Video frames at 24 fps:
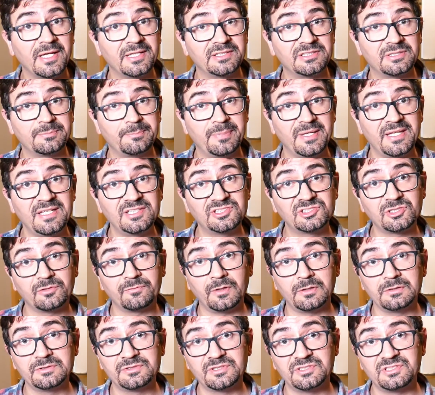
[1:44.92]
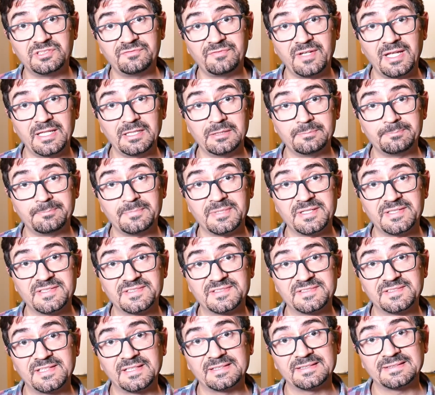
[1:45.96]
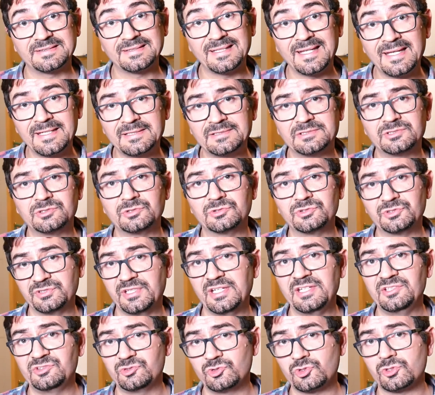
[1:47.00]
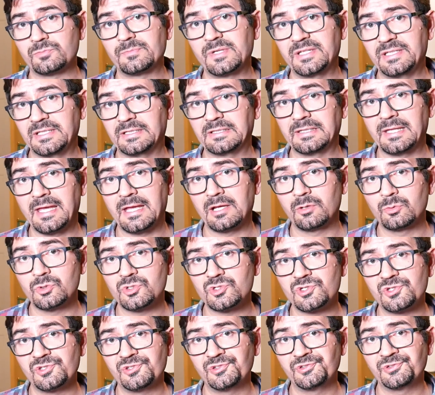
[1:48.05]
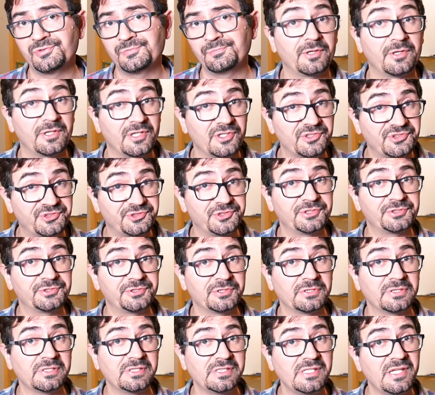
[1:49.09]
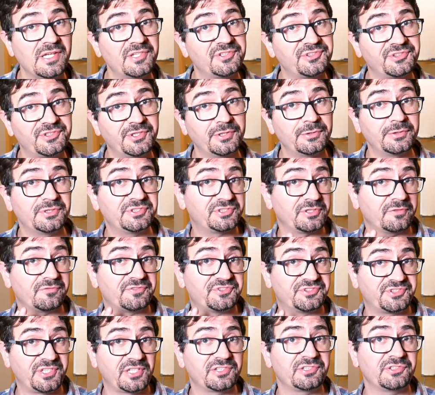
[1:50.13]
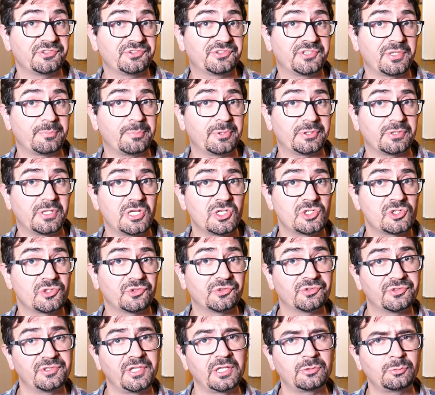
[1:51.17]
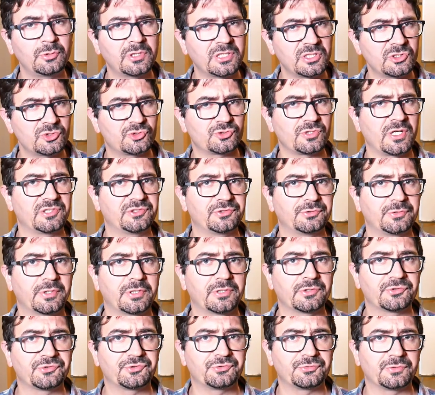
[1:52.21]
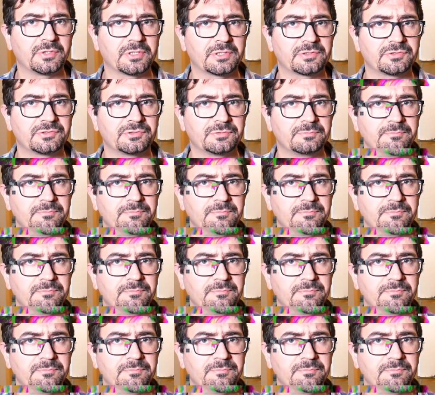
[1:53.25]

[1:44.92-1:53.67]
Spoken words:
at the base of all the developments that led to today's Germanic languages, there are certainly a series of sudden separations that we can try to reconstruct.